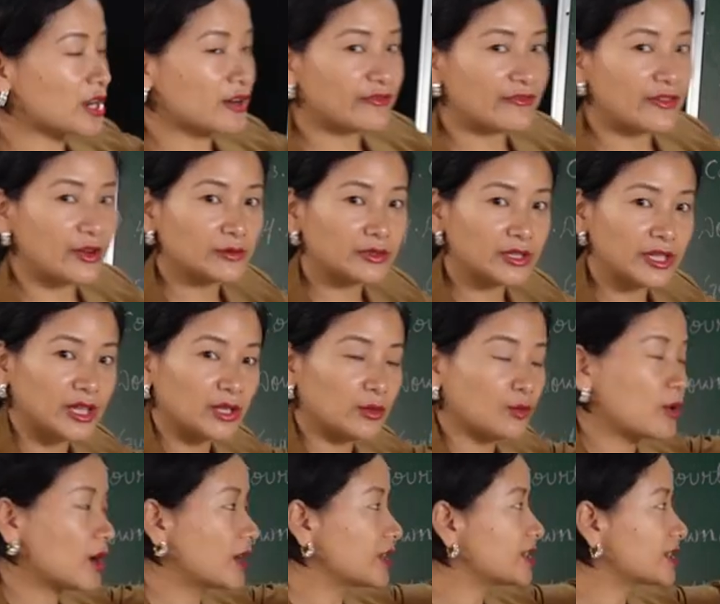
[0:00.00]
are found
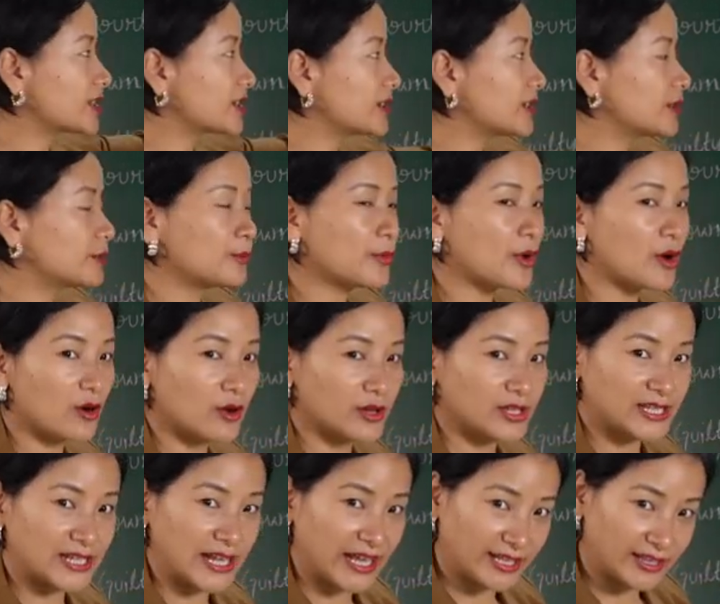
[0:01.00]
in one certain
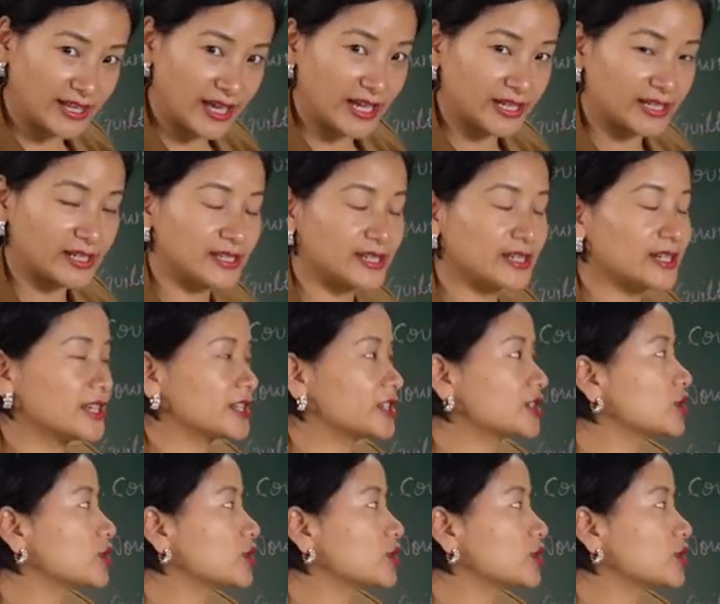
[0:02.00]
box like that, isn't it?